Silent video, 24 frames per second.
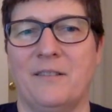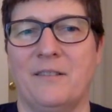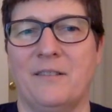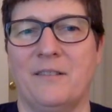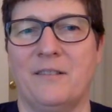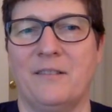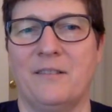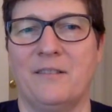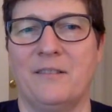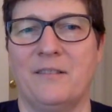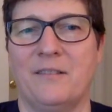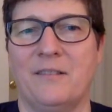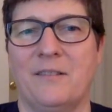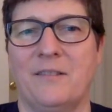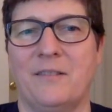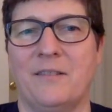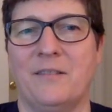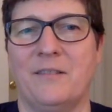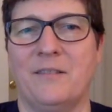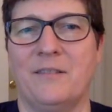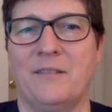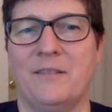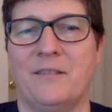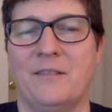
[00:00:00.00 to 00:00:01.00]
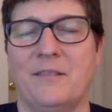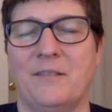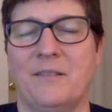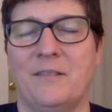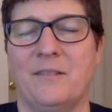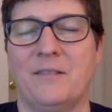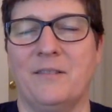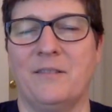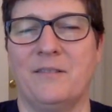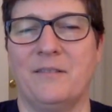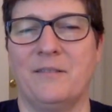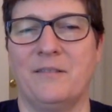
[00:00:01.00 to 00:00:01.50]

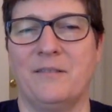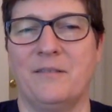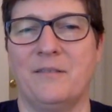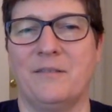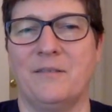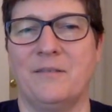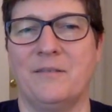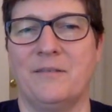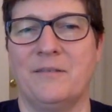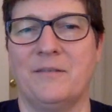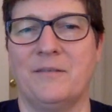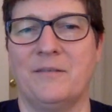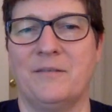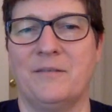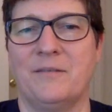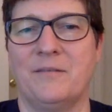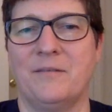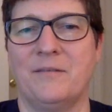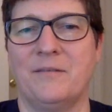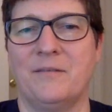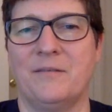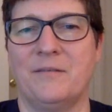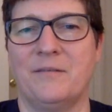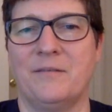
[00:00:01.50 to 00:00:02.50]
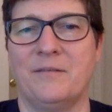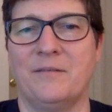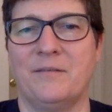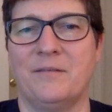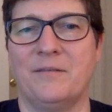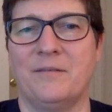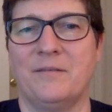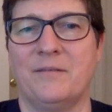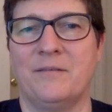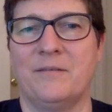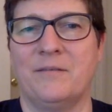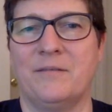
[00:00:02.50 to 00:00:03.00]

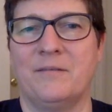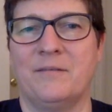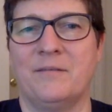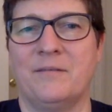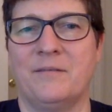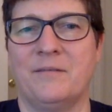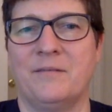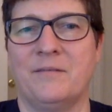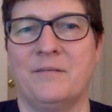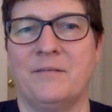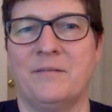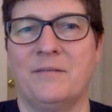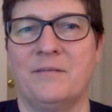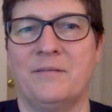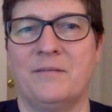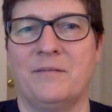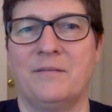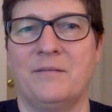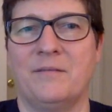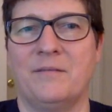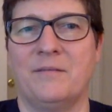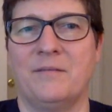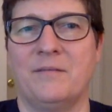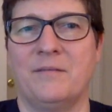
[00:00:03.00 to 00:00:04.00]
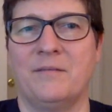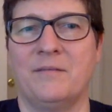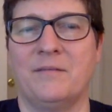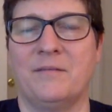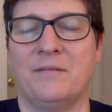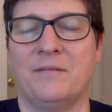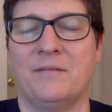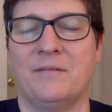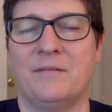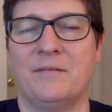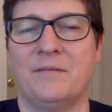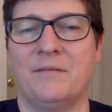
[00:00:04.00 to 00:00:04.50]

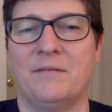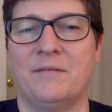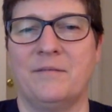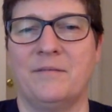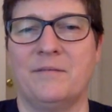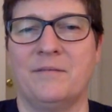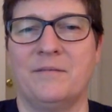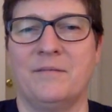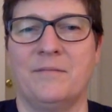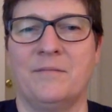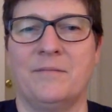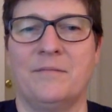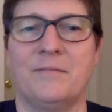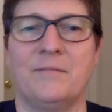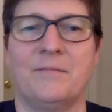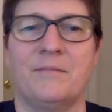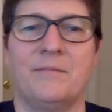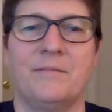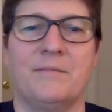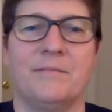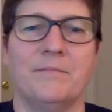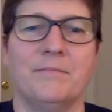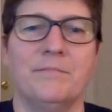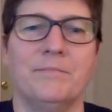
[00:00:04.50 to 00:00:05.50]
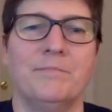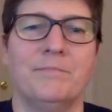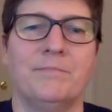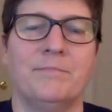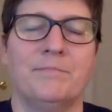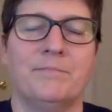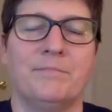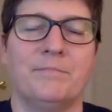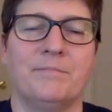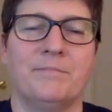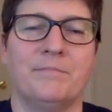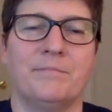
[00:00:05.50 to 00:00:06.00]

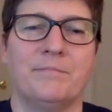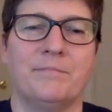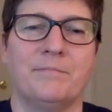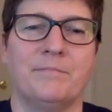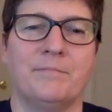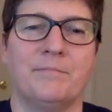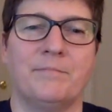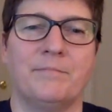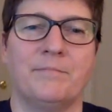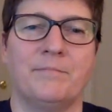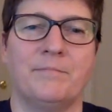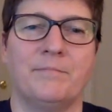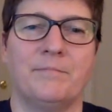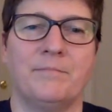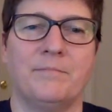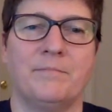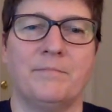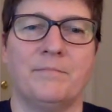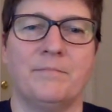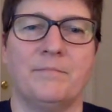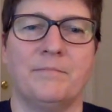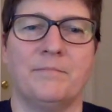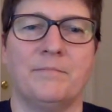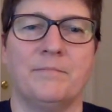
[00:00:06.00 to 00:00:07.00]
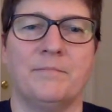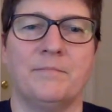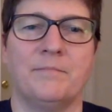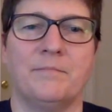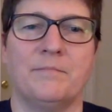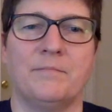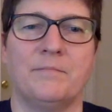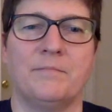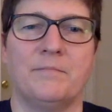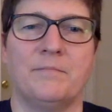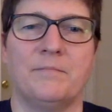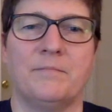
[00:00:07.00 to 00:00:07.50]

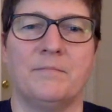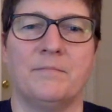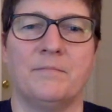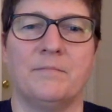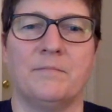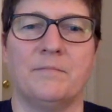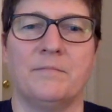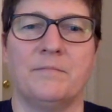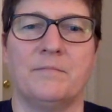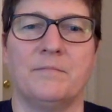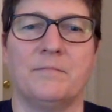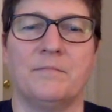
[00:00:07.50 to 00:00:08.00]
(not speaking)